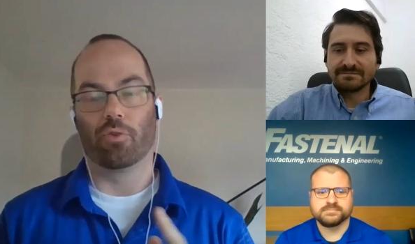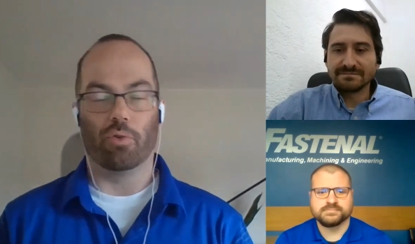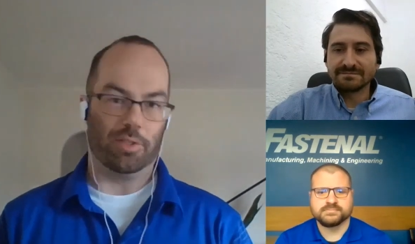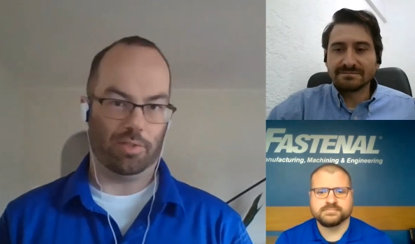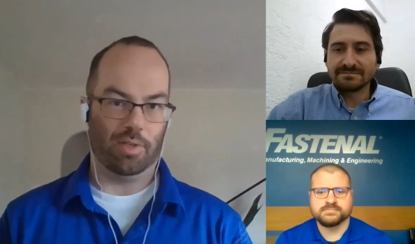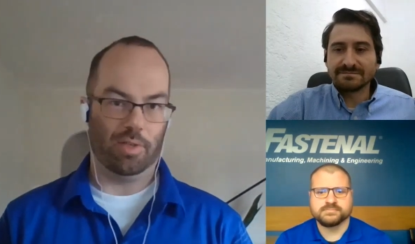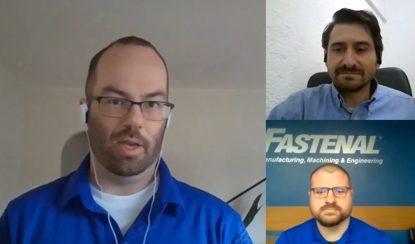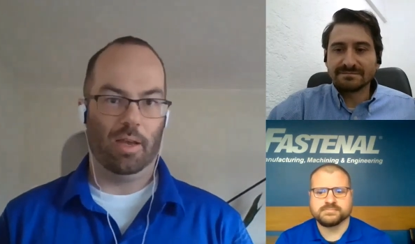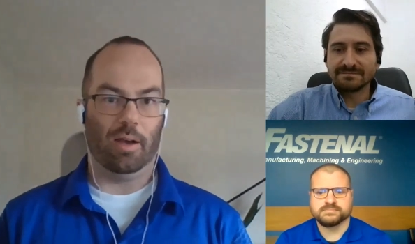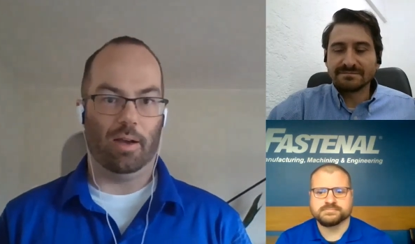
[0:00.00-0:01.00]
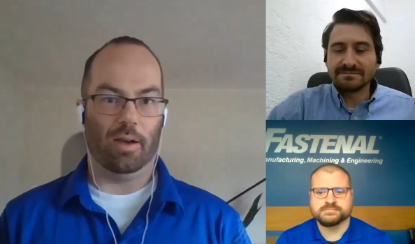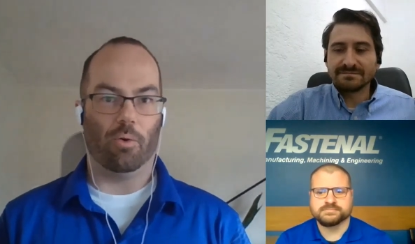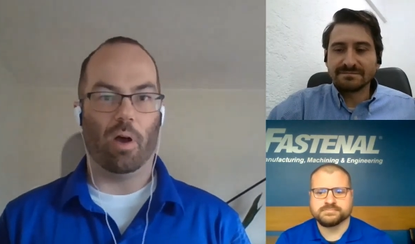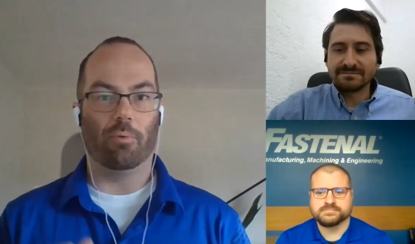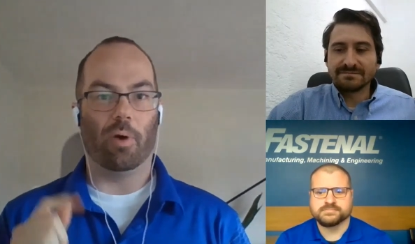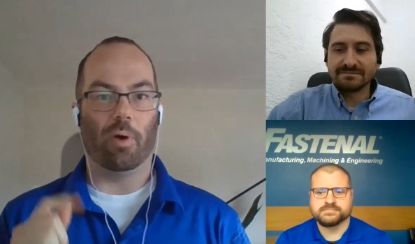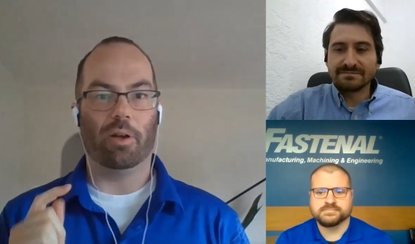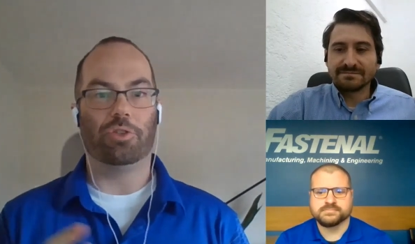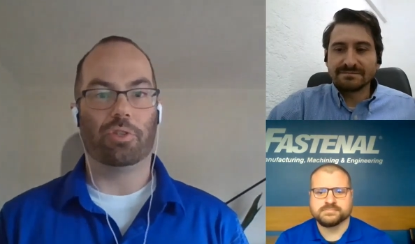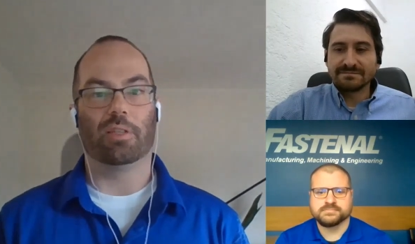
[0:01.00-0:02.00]
Speaker 1: Chris. Uh, Juan, why
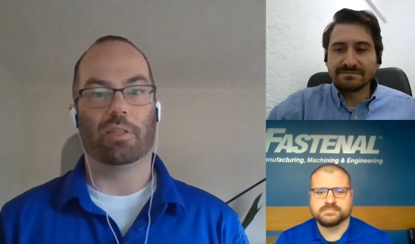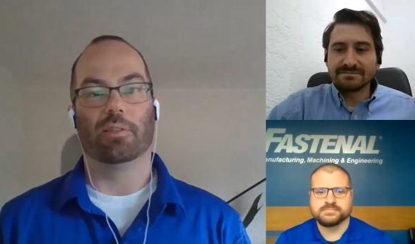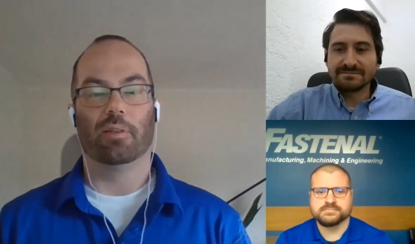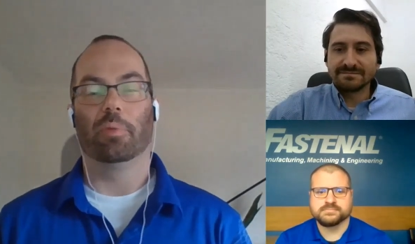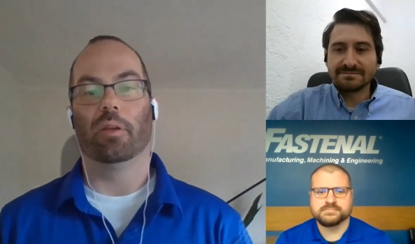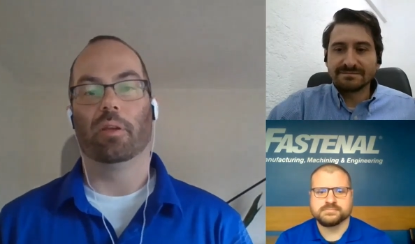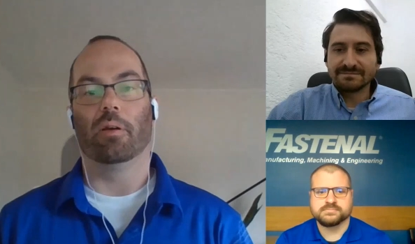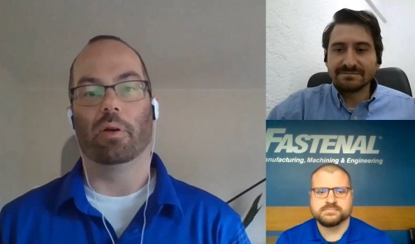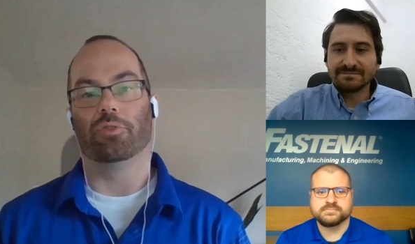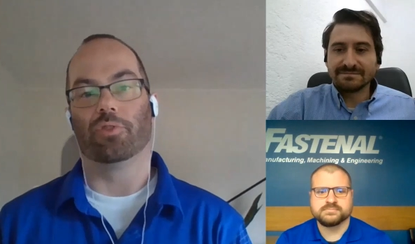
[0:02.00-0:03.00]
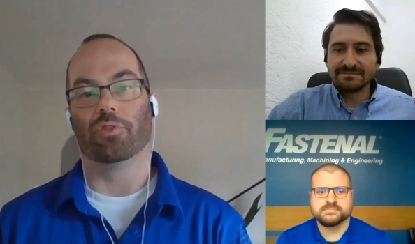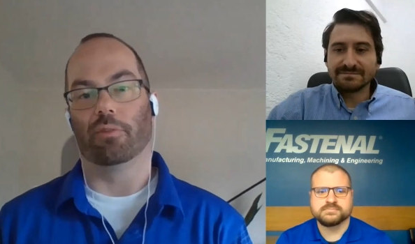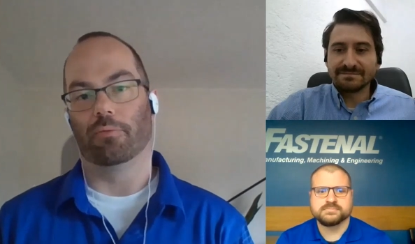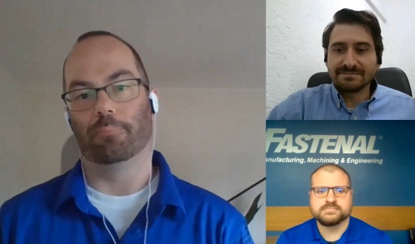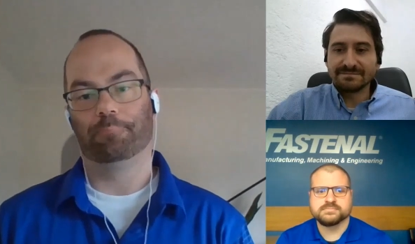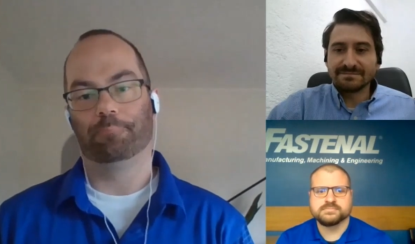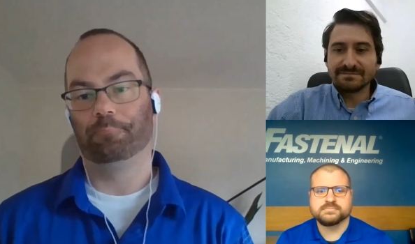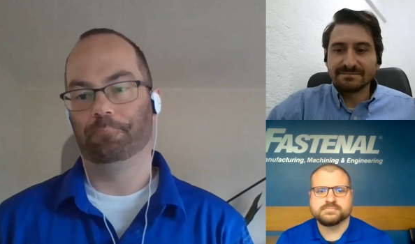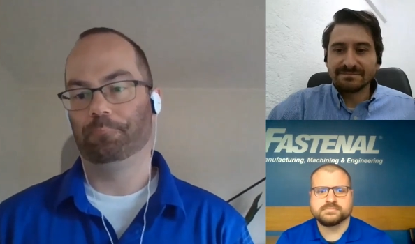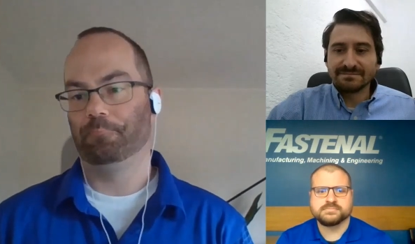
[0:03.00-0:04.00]
don't you tell us a little bit about yourself?
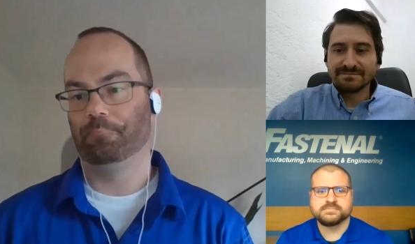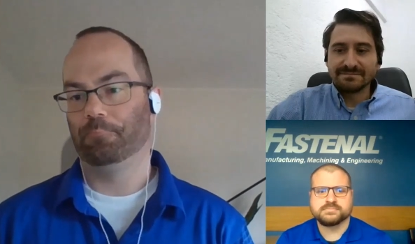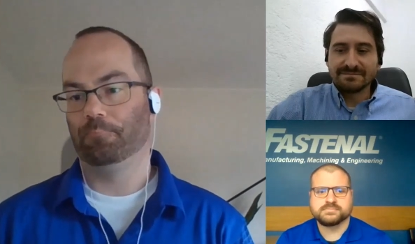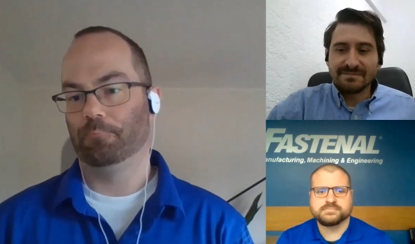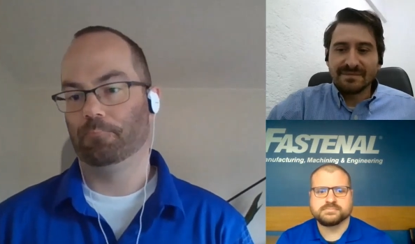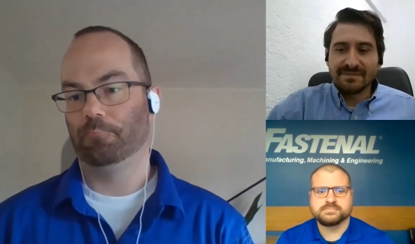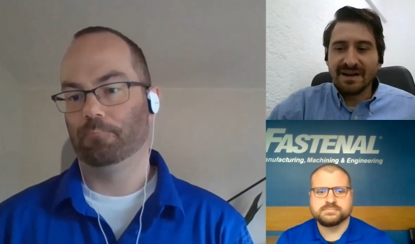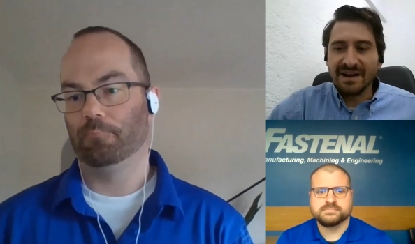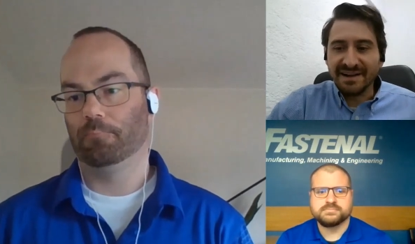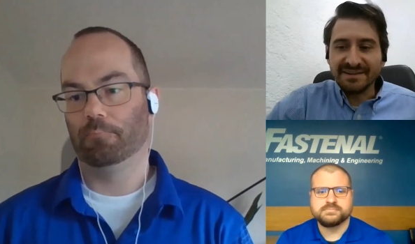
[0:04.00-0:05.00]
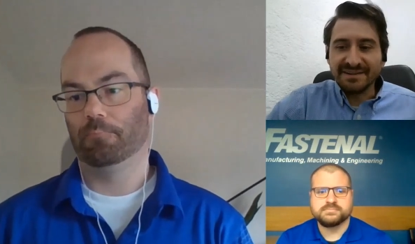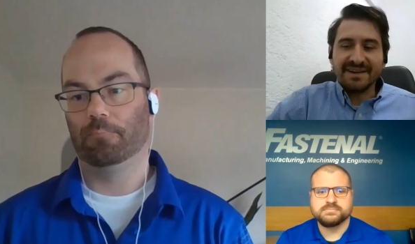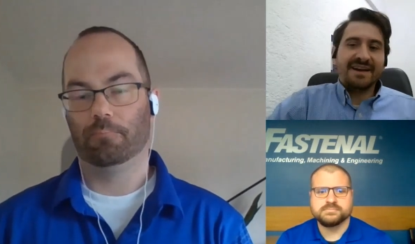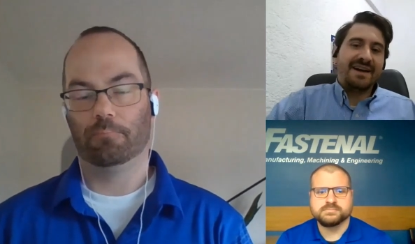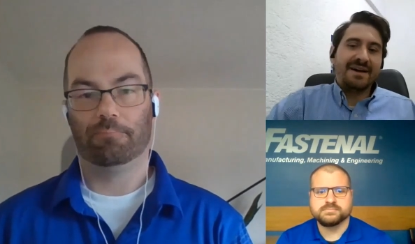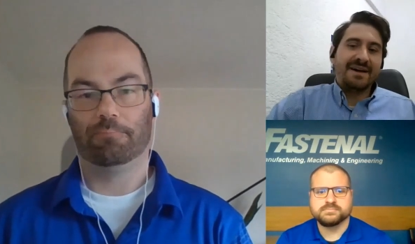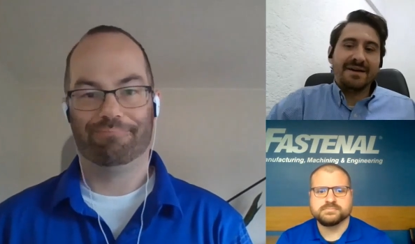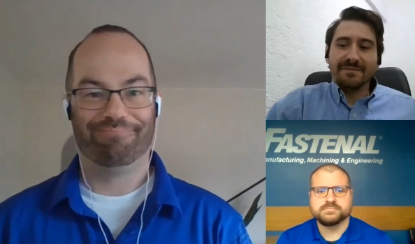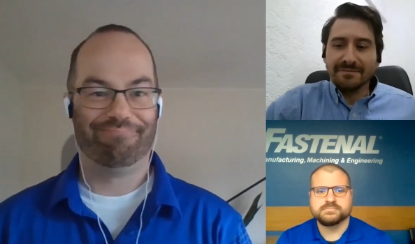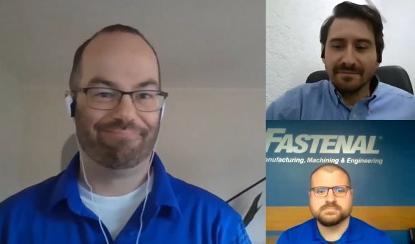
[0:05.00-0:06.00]
Speaker 2: Hi,
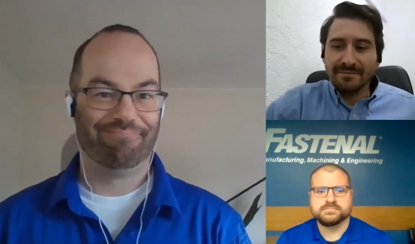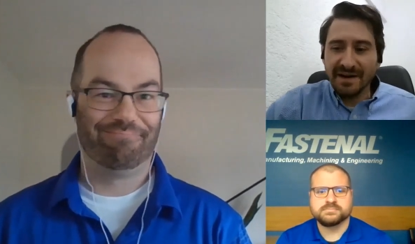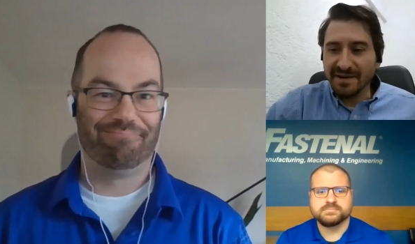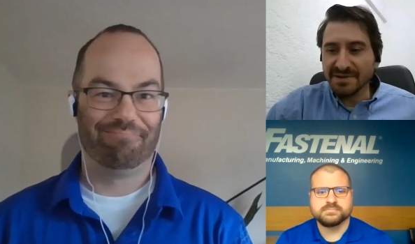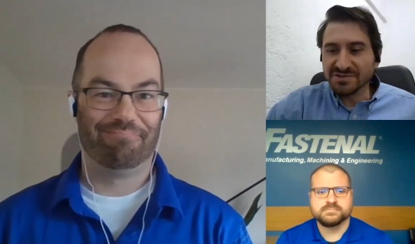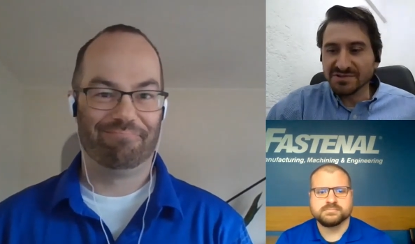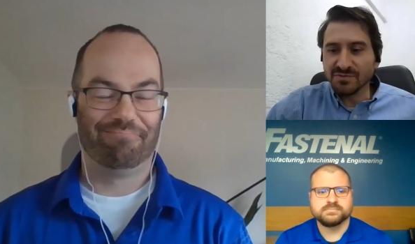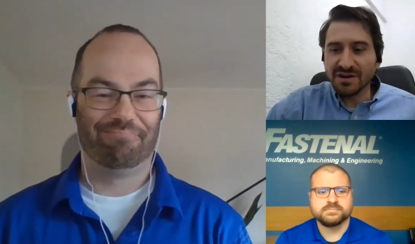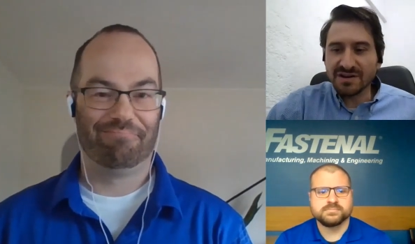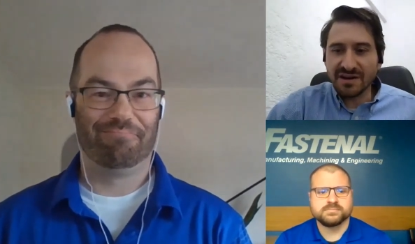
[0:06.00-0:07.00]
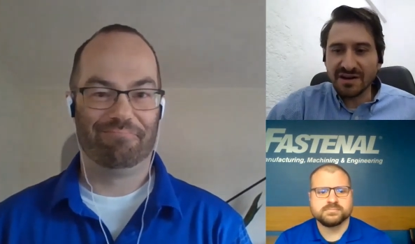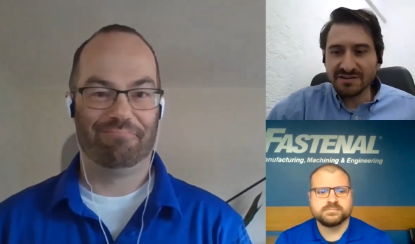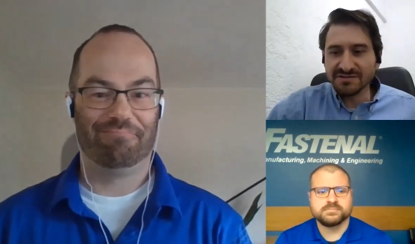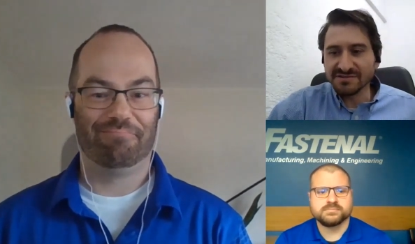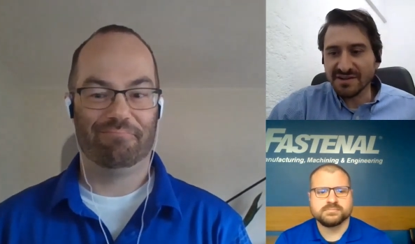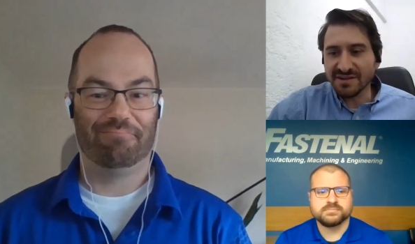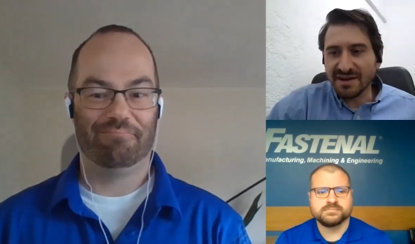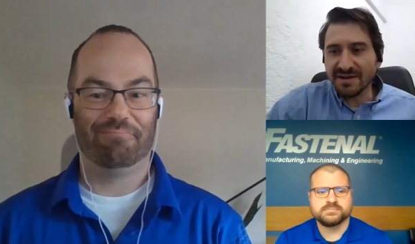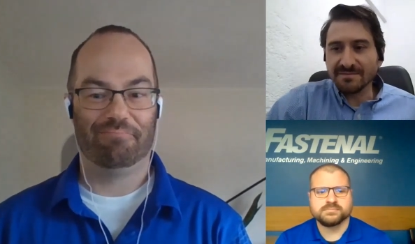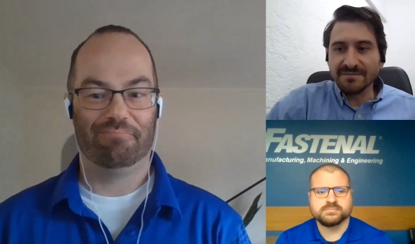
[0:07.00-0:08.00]
uh, my name is Juan Carlos.
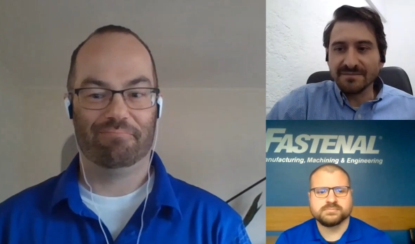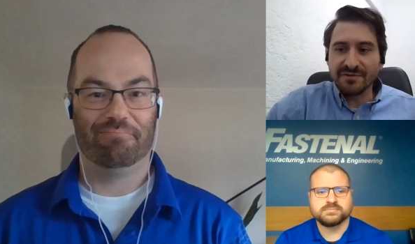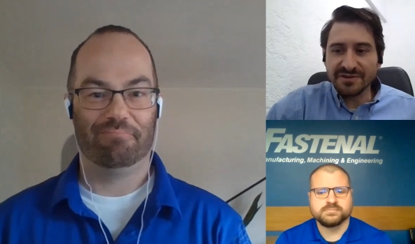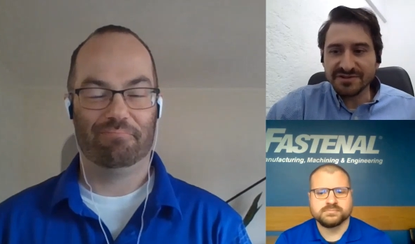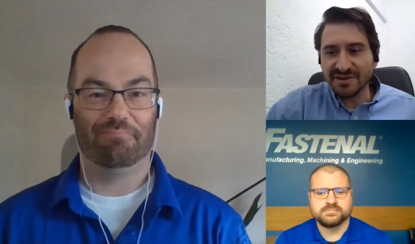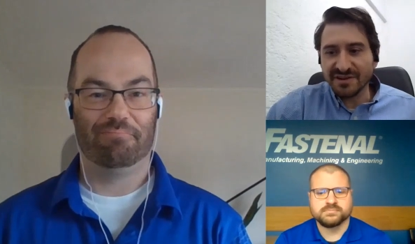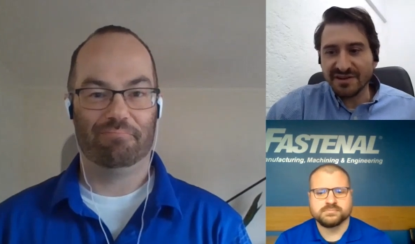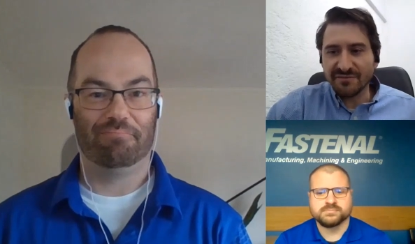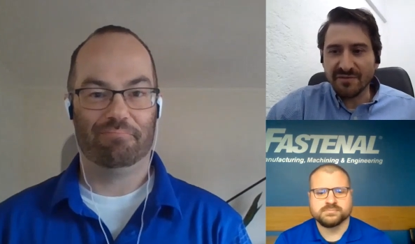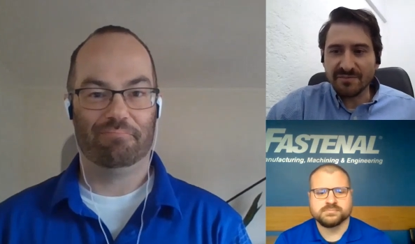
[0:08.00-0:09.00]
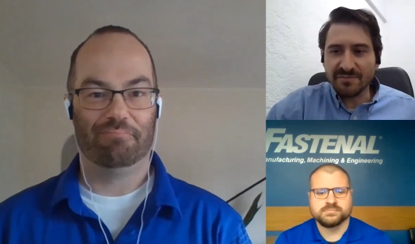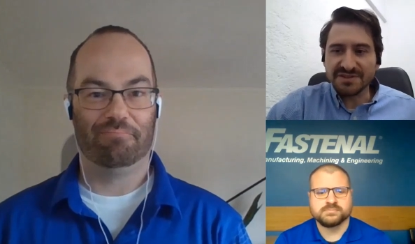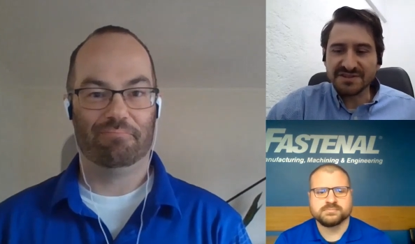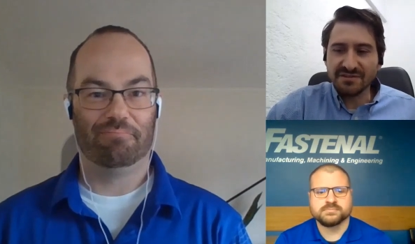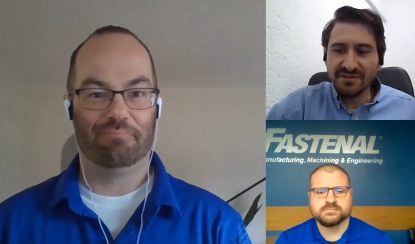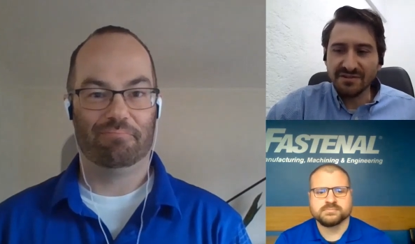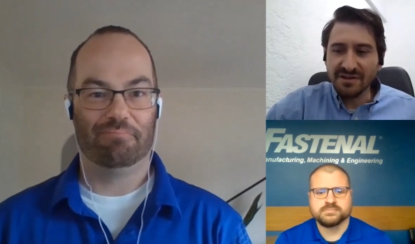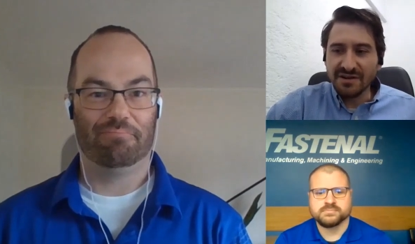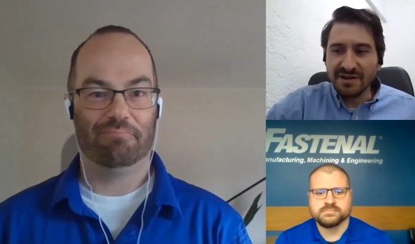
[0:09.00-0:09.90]
I'm originally from Brazil.